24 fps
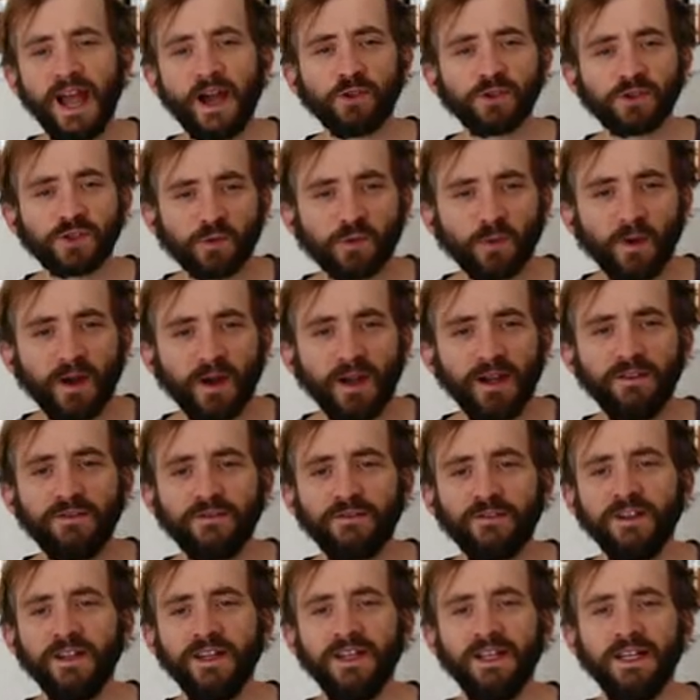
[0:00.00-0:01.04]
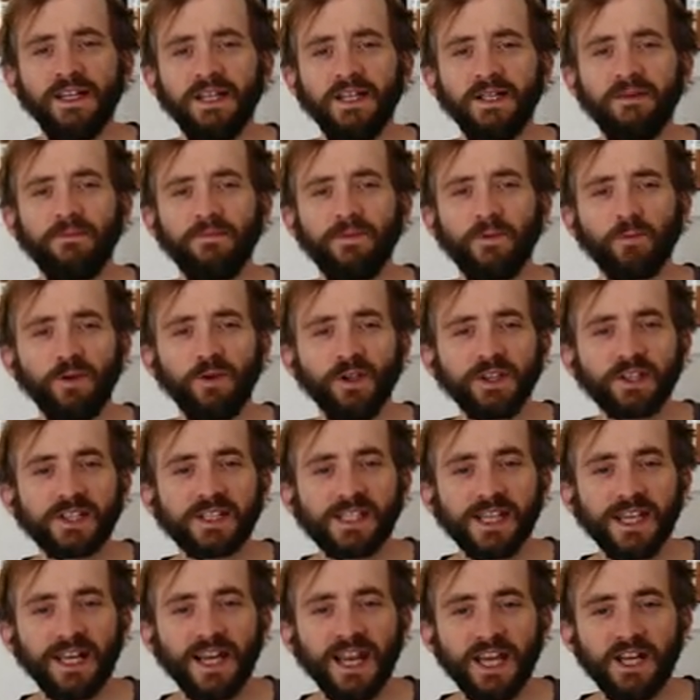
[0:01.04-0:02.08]
housewife, real
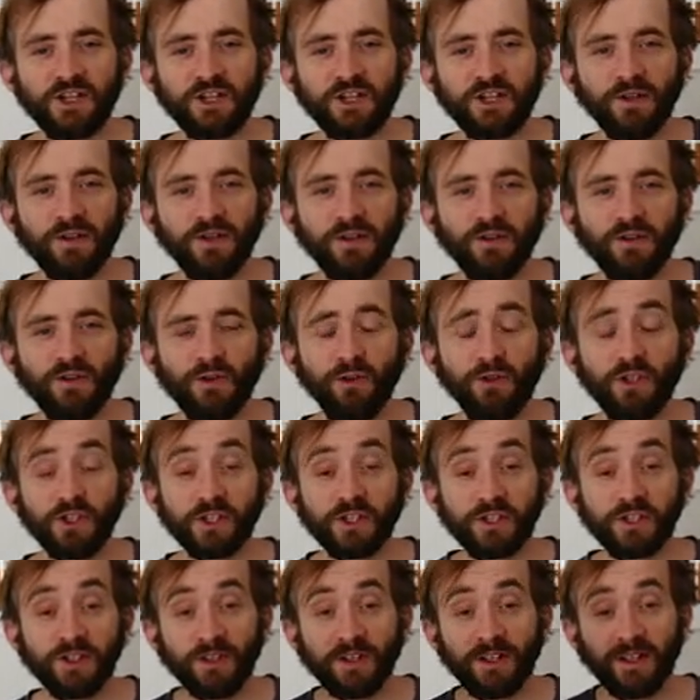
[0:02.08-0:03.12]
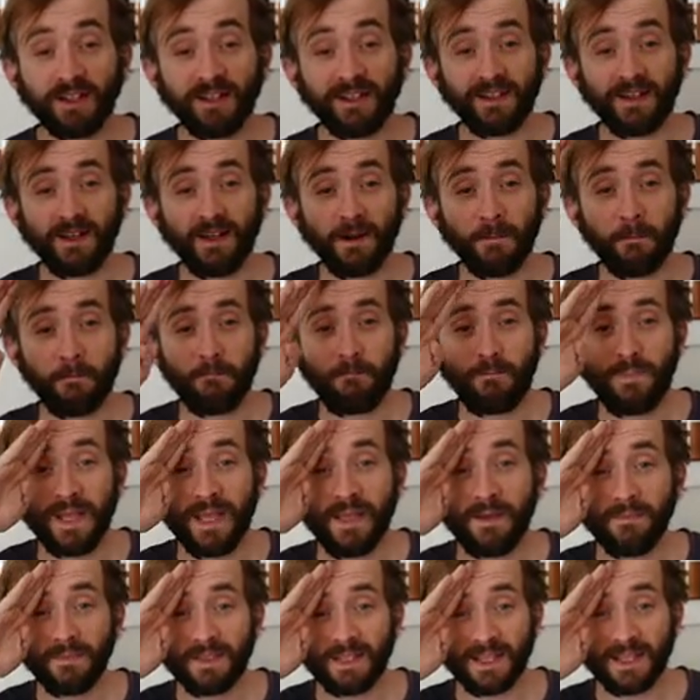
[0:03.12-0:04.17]
estate agent who just took a
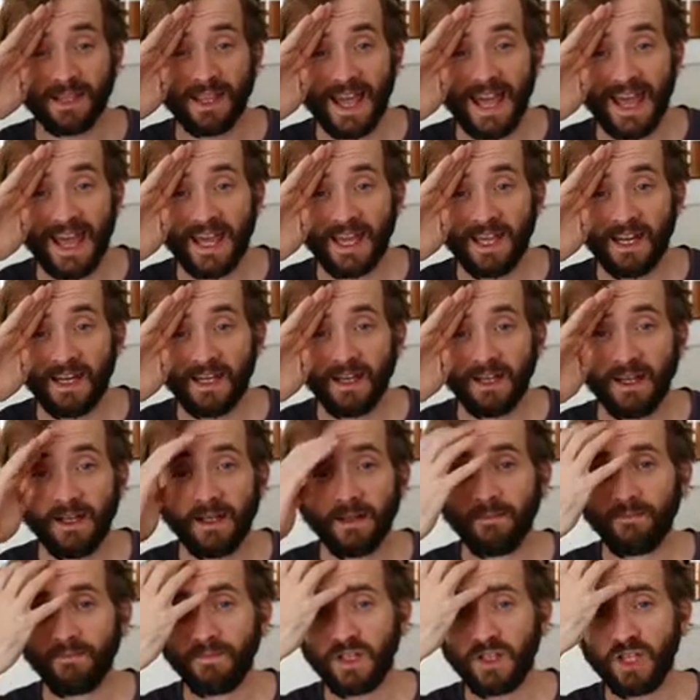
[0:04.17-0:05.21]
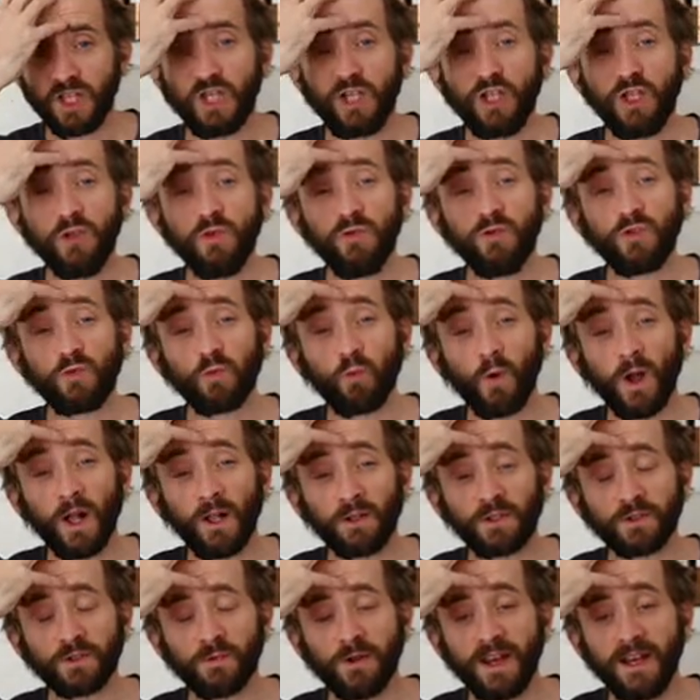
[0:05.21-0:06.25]
beam to the head, huge
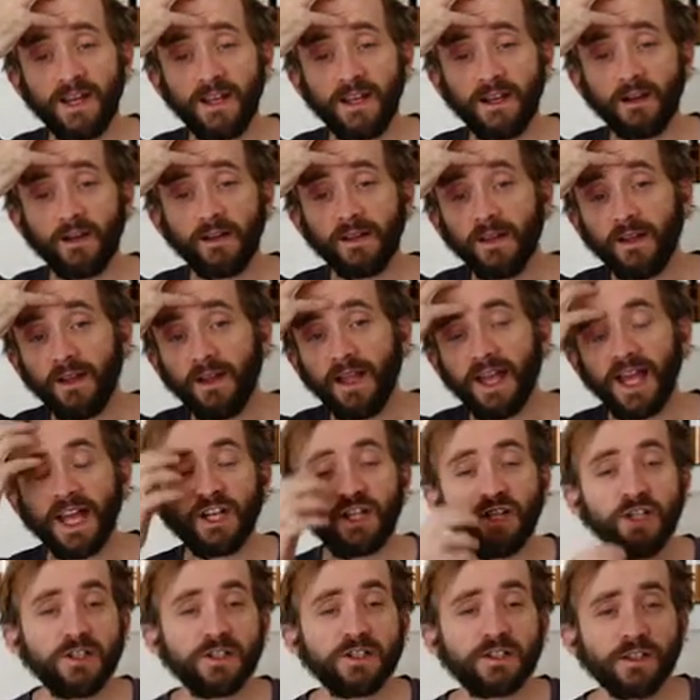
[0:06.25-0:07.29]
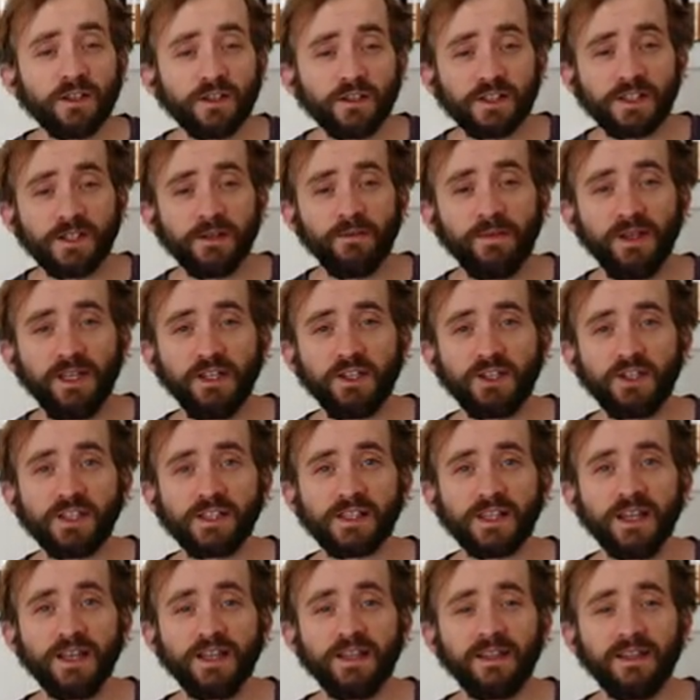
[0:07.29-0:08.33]
welt right here. And she just looks at me and she's
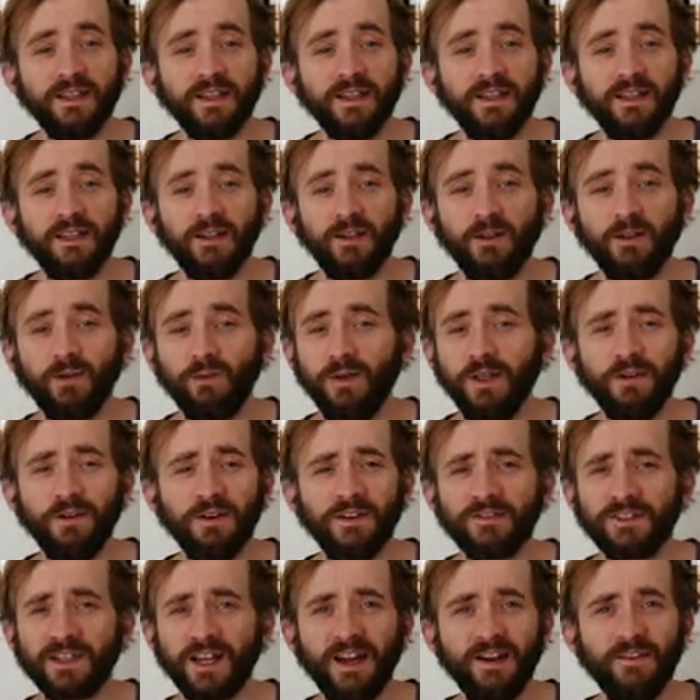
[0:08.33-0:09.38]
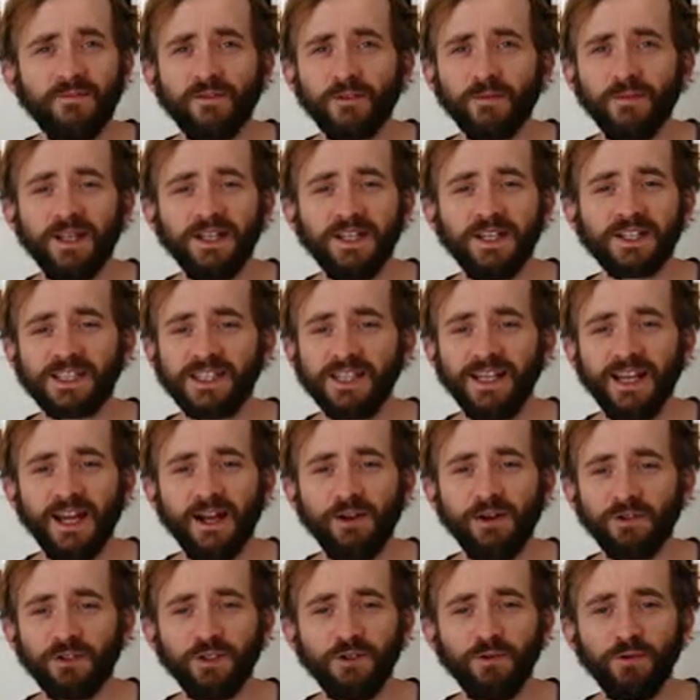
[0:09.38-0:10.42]
like, we don't have time for me to sit
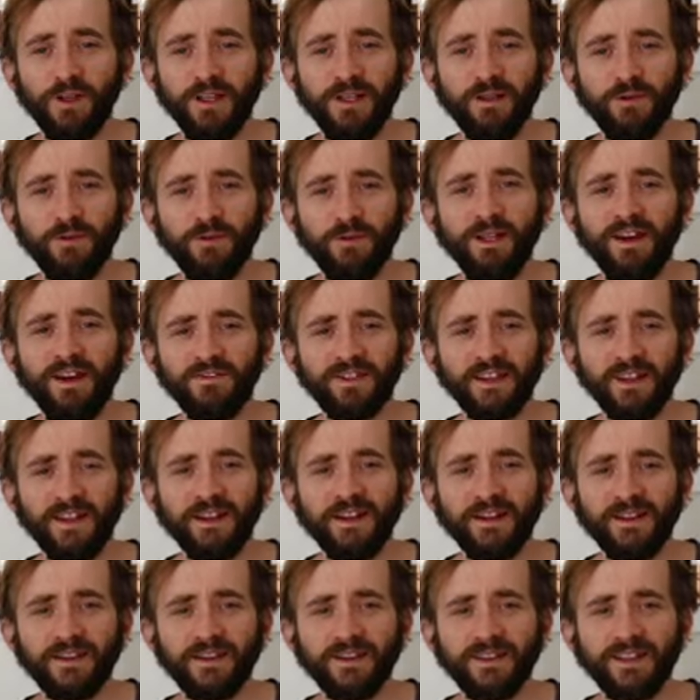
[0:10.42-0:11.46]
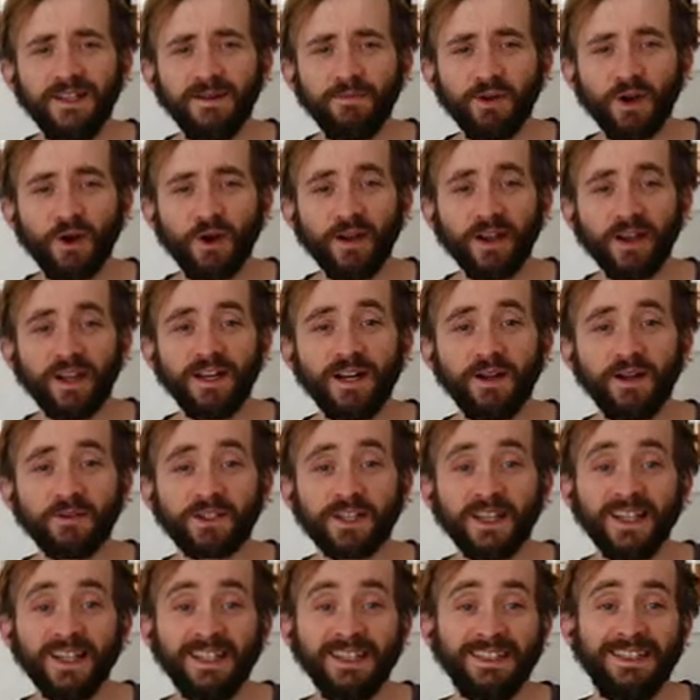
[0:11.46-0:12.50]
out, do we? We have to keep going. And I was
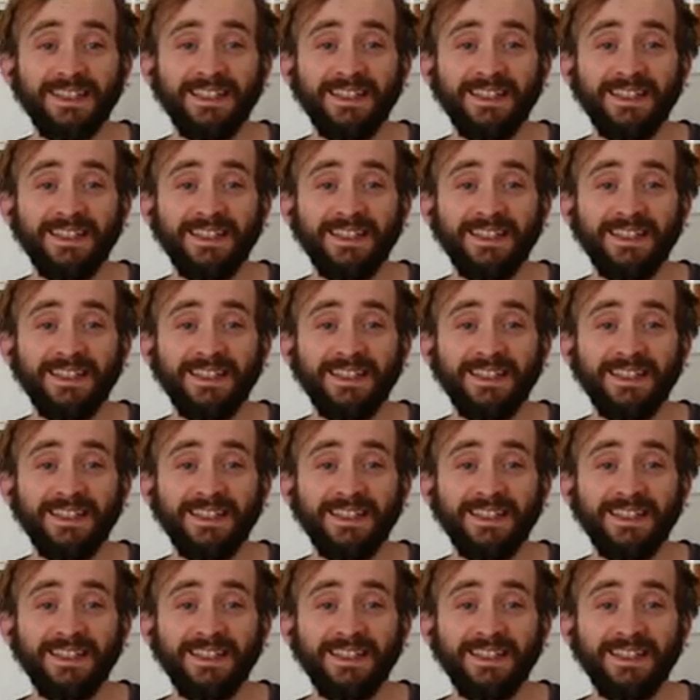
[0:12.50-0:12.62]
like,